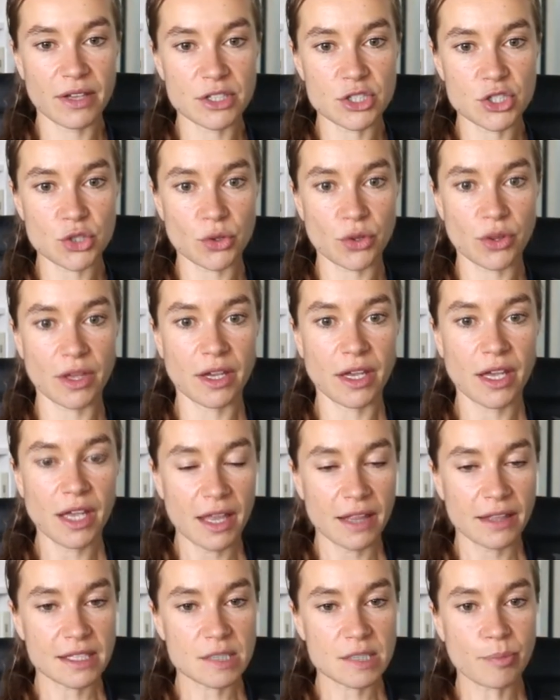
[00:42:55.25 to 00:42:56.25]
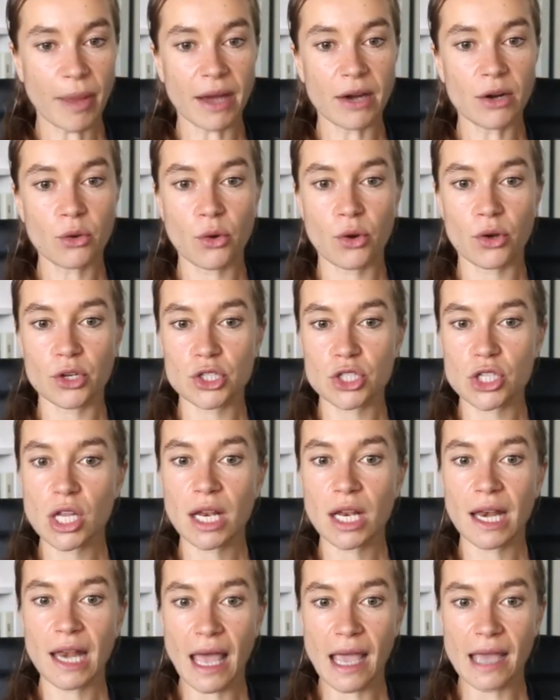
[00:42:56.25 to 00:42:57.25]
So the spinal cord is not
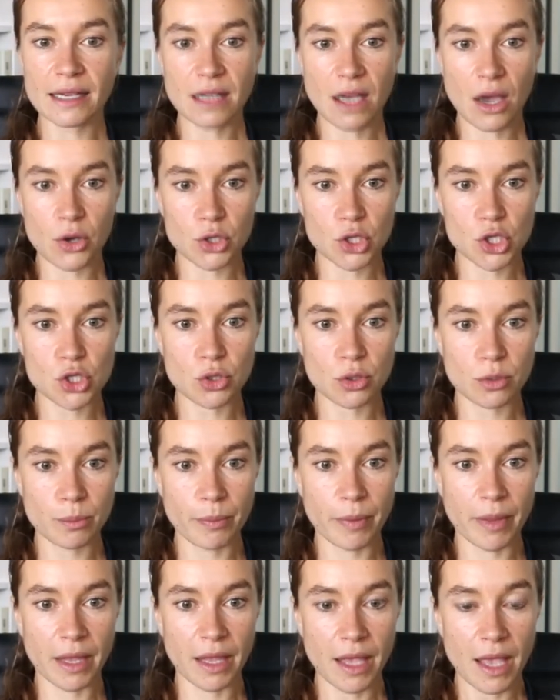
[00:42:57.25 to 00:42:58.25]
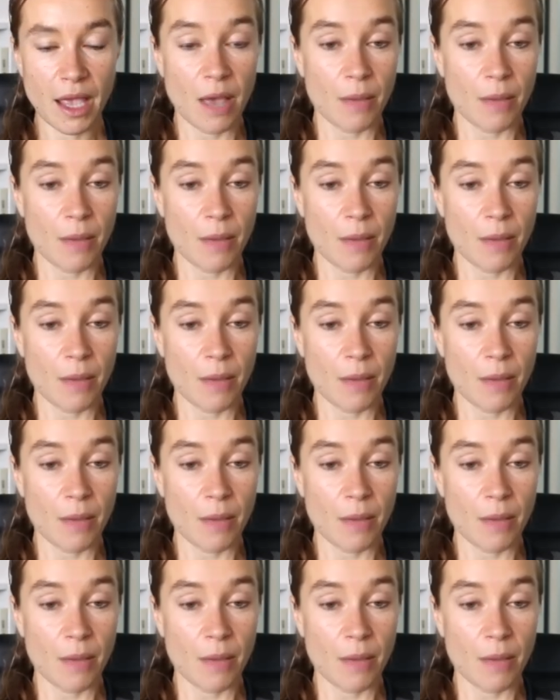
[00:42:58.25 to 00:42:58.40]
aligned how it should be.